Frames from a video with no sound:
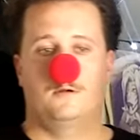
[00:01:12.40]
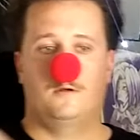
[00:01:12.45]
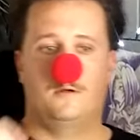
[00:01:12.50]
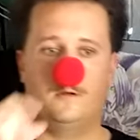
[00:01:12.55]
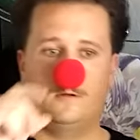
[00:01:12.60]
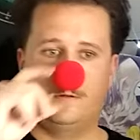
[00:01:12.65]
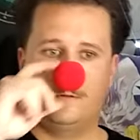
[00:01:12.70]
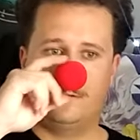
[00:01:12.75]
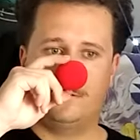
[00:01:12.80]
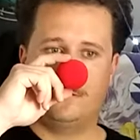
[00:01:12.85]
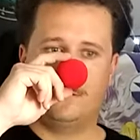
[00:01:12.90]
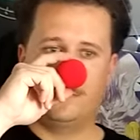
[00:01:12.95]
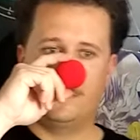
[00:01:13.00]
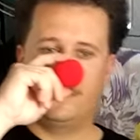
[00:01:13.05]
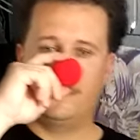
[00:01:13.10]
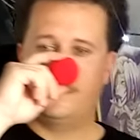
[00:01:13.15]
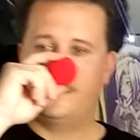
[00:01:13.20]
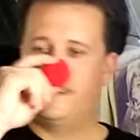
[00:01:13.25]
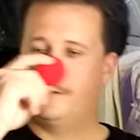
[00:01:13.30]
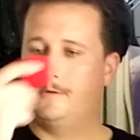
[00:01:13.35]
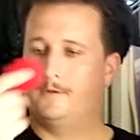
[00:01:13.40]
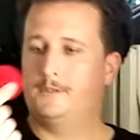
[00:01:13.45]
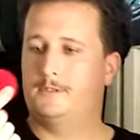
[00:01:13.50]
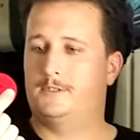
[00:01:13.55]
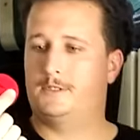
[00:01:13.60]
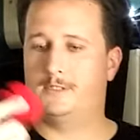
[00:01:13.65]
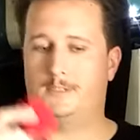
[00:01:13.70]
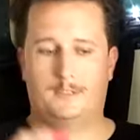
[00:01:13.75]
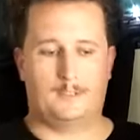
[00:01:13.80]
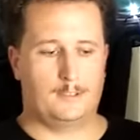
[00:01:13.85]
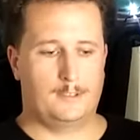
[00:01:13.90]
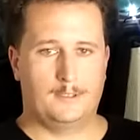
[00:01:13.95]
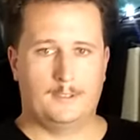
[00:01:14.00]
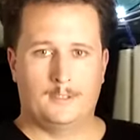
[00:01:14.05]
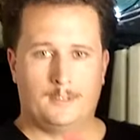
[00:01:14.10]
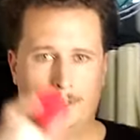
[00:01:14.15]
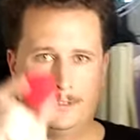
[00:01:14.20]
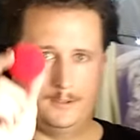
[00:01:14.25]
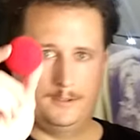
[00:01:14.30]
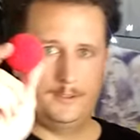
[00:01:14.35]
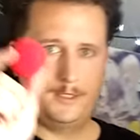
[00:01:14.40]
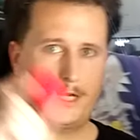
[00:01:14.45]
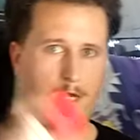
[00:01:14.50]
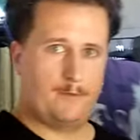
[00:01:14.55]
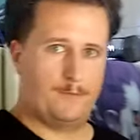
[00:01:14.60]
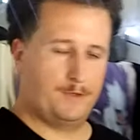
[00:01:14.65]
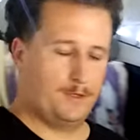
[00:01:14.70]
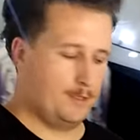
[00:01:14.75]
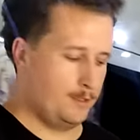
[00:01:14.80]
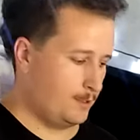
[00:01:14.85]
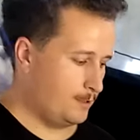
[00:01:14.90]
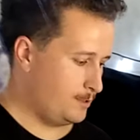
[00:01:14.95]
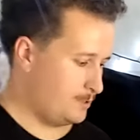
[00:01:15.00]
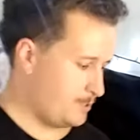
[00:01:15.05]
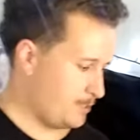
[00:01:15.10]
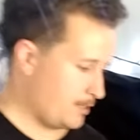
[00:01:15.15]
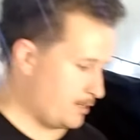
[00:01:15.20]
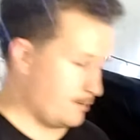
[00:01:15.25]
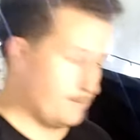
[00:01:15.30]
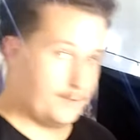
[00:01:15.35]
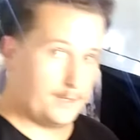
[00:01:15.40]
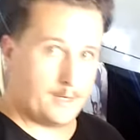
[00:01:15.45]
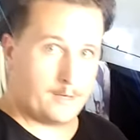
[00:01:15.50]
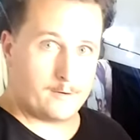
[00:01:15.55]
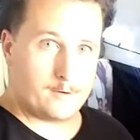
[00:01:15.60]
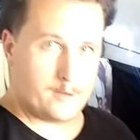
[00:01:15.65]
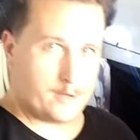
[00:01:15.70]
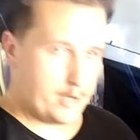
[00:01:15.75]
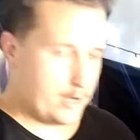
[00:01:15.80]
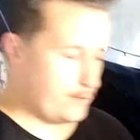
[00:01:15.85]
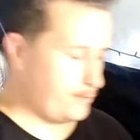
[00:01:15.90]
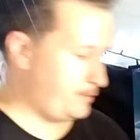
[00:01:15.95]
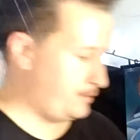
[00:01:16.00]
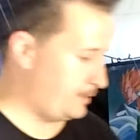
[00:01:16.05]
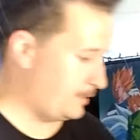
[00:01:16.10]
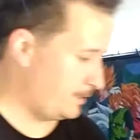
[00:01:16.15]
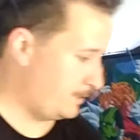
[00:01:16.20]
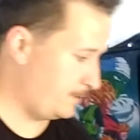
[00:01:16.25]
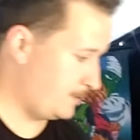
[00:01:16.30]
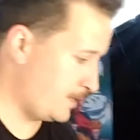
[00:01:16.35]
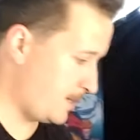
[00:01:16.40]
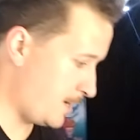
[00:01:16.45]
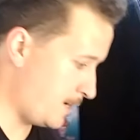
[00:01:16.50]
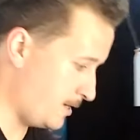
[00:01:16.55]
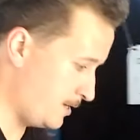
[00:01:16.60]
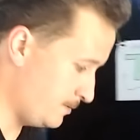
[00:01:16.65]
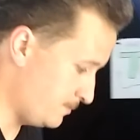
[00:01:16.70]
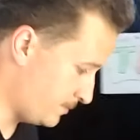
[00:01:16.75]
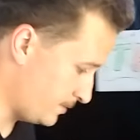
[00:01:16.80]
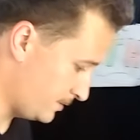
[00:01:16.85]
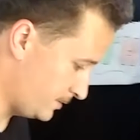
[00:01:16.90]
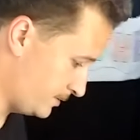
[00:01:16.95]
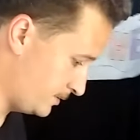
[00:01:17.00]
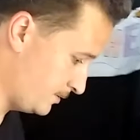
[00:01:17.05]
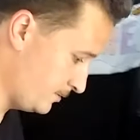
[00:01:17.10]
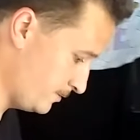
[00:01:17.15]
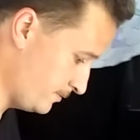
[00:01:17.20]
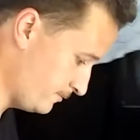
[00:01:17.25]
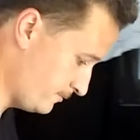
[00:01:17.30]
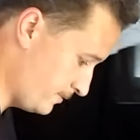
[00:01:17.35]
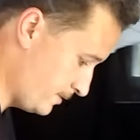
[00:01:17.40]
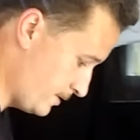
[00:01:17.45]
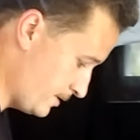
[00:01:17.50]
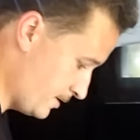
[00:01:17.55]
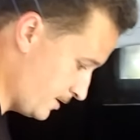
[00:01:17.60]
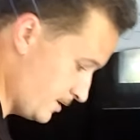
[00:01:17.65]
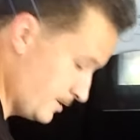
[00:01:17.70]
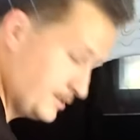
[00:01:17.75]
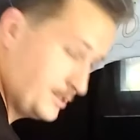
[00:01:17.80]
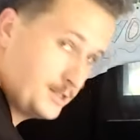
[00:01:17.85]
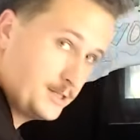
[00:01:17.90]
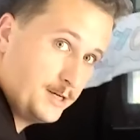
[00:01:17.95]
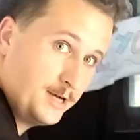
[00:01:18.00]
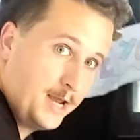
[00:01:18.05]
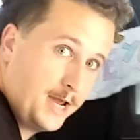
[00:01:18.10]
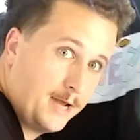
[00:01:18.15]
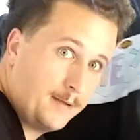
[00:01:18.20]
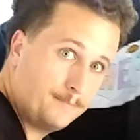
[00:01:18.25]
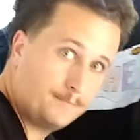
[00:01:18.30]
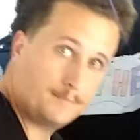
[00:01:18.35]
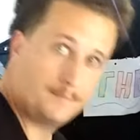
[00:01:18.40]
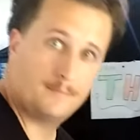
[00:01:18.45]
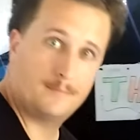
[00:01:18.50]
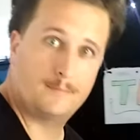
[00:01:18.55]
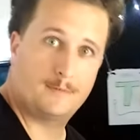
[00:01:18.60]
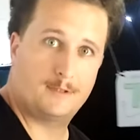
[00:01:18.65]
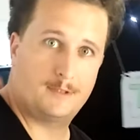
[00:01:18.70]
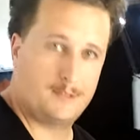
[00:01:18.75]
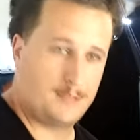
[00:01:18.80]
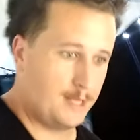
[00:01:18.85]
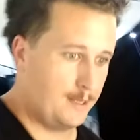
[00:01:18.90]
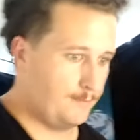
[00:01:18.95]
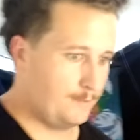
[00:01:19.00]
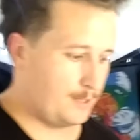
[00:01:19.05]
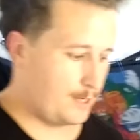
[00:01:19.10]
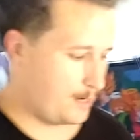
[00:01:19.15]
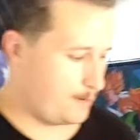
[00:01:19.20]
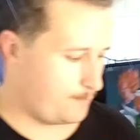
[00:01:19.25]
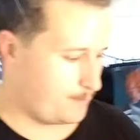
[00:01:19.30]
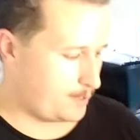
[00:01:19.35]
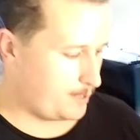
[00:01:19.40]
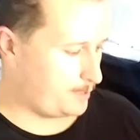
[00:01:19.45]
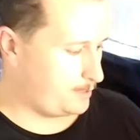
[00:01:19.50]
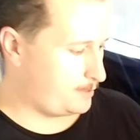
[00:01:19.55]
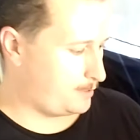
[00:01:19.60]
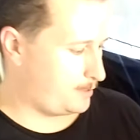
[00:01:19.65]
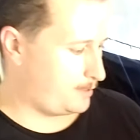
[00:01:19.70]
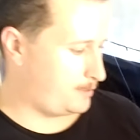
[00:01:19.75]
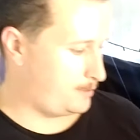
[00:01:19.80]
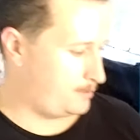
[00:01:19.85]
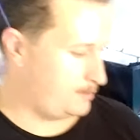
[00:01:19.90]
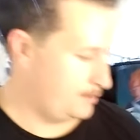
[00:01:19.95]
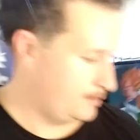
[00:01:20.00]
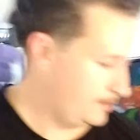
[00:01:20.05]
Oh, what's this? You got me good, Jeremy. I don't know how he did that. He must have uh, snapped the same time I did.